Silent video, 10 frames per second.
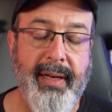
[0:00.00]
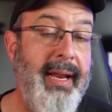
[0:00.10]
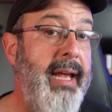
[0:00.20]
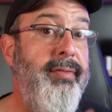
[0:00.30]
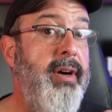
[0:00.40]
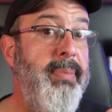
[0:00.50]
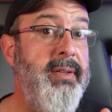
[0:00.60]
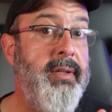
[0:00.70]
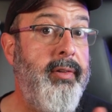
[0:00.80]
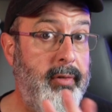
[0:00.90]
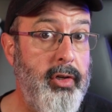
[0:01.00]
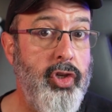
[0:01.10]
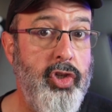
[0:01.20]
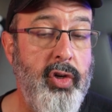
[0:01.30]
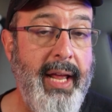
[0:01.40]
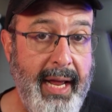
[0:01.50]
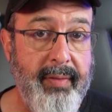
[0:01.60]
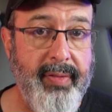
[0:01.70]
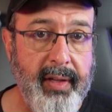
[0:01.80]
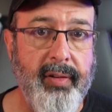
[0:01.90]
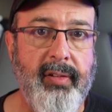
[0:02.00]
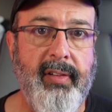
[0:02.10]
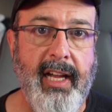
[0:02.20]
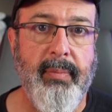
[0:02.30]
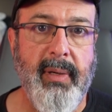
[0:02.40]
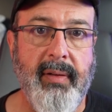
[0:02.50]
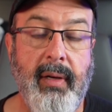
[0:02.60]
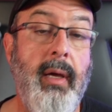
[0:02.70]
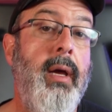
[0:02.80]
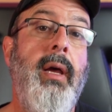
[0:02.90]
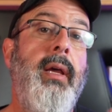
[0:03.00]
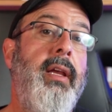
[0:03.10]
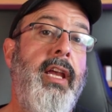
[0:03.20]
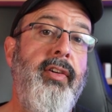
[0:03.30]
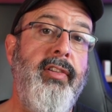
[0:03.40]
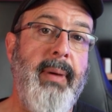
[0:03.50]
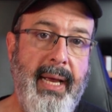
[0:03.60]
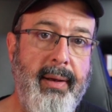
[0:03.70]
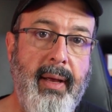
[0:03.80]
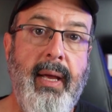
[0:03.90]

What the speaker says: and every business should have this statement. Here is mine.